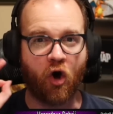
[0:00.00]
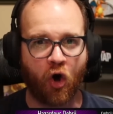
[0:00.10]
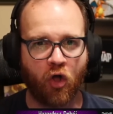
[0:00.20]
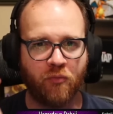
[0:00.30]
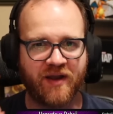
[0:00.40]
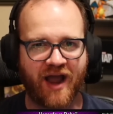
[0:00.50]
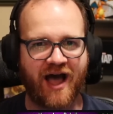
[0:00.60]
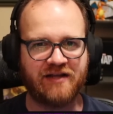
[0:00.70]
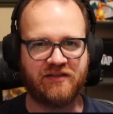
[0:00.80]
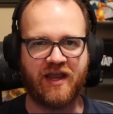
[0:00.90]
all been
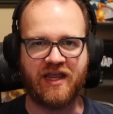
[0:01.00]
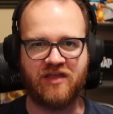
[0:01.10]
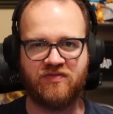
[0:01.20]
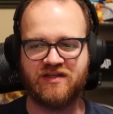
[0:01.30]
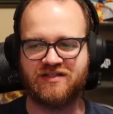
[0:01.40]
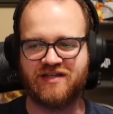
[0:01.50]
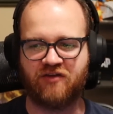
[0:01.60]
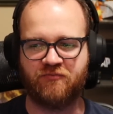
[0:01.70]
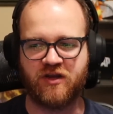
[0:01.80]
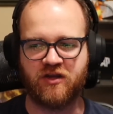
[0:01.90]
highlighting in these
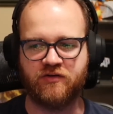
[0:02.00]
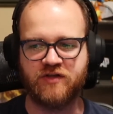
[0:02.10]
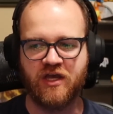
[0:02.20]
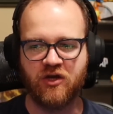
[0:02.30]
deck videos.